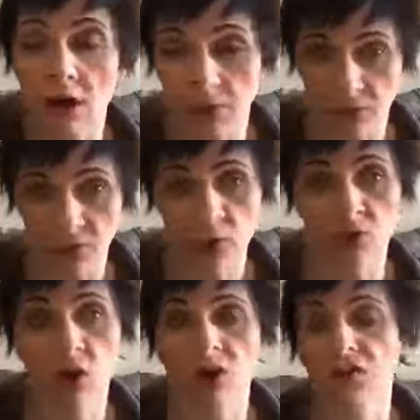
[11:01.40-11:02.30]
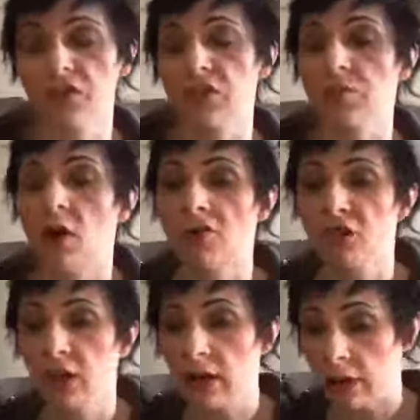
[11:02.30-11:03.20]
about the Global Consciousness
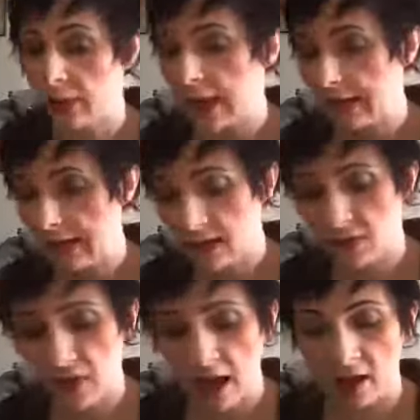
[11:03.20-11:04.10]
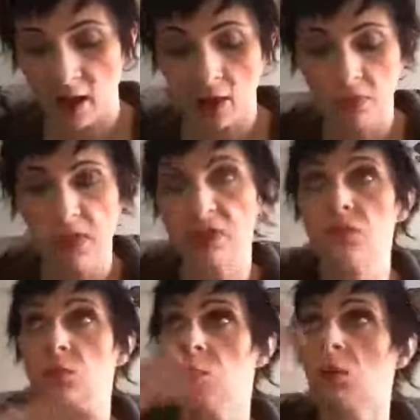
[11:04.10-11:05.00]
Project and the idea that
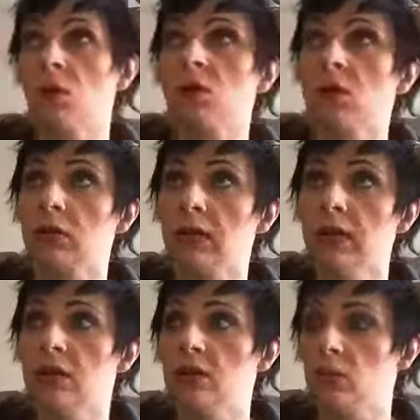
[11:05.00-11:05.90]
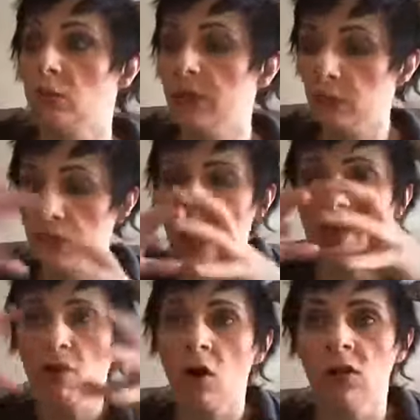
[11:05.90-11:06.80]
this world is, we
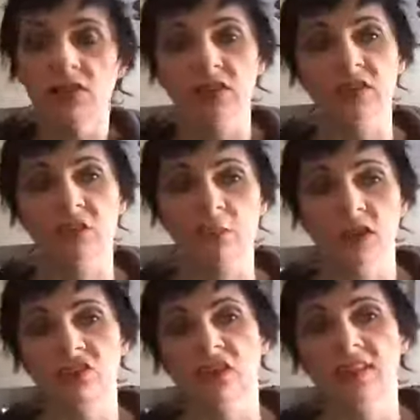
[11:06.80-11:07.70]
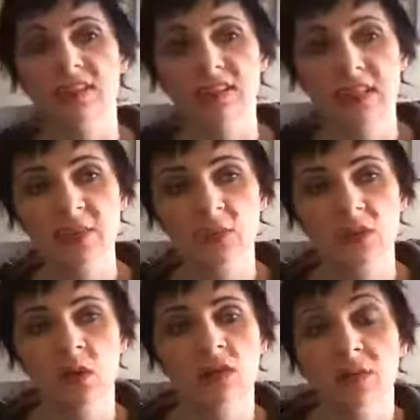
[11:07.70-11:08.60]
have all of this information that's accessible
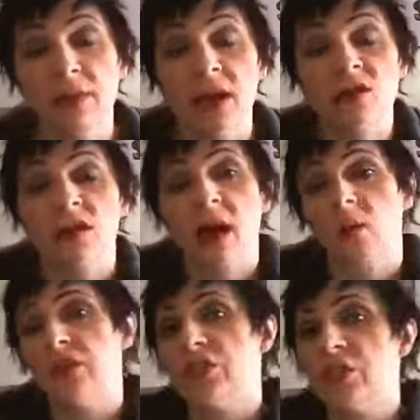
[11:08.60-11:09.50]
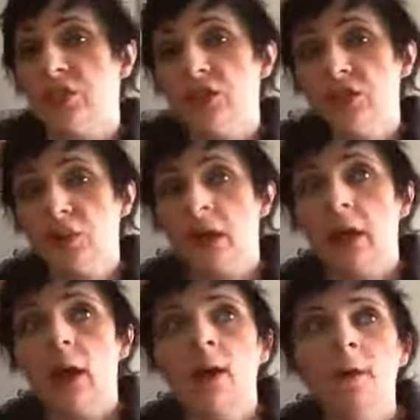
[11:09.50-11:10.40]
to us depending on how we tune into
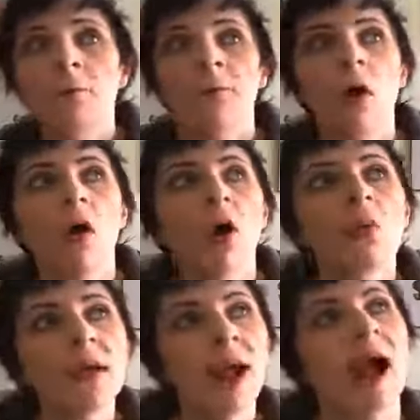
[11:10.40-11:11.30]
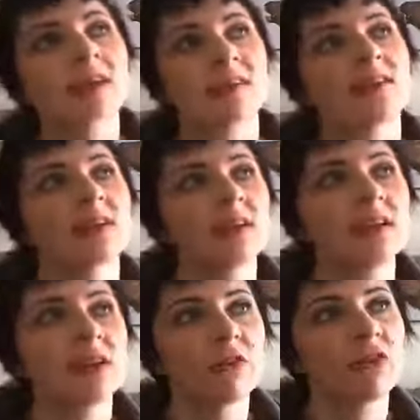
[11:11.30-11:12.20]
it. Are we
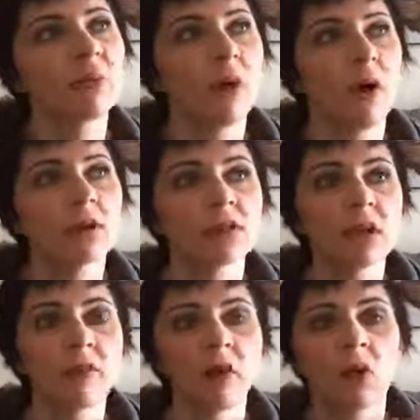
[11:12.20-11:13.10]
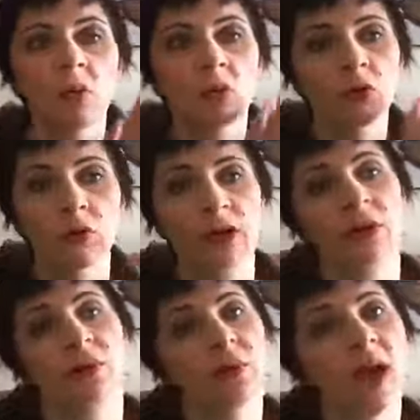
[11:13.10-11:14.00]
accessing different parts of our own
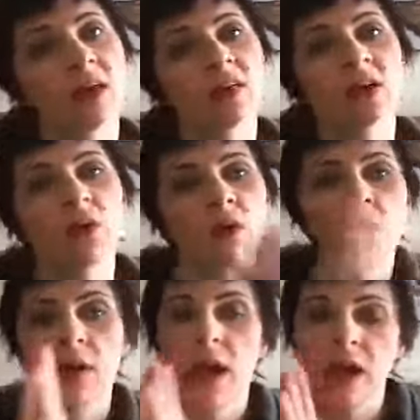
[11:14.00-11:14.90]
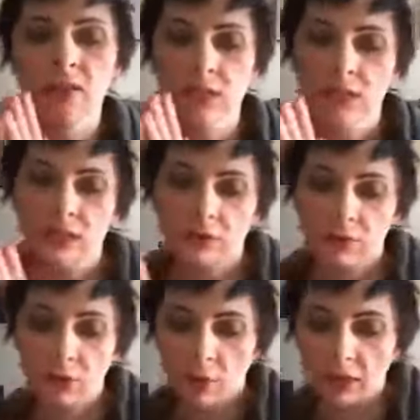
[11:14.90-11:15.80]
created reality, or are we accessing
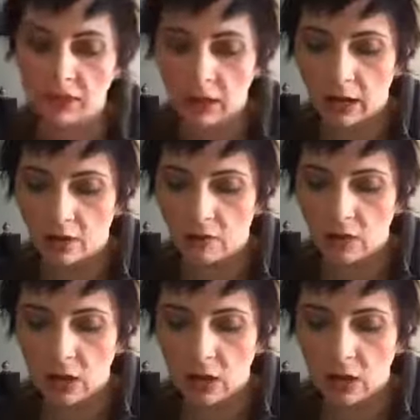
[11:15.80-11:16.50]
different points of